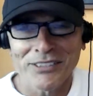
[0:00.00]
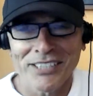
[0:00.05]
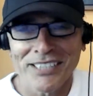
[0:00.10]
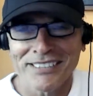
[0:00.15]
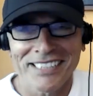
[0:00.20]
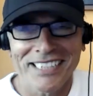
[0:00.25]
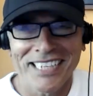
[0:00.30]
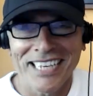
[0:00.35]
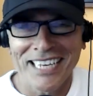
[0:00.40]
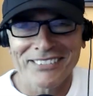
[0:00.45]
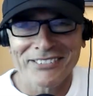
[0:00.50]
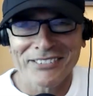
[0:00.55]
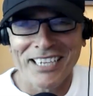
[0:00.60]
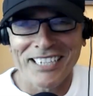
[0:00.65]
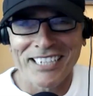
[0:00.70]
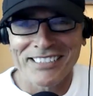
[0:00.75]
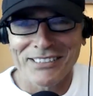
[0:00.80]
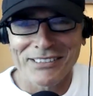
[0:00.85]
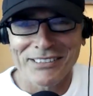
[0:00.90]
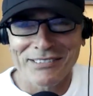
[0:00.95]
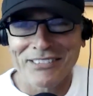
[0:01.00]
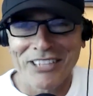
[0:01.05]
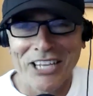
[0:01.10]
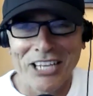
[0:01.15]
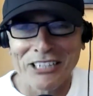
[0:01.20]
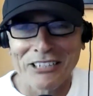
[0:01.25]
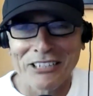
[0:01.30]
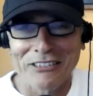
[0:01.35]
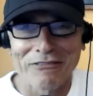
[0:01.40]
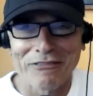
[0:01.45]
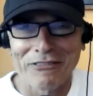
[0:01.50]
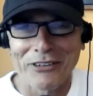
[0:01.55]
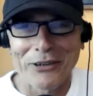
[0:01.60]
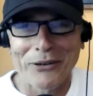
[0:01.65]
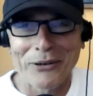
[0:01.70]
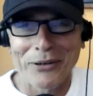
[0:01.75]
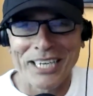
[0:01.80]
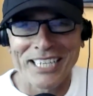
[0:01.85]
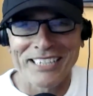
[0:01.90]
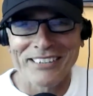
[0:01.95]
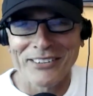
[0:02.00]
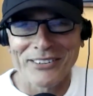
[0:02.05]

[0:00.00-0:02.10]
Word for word: such contract. It's null and void.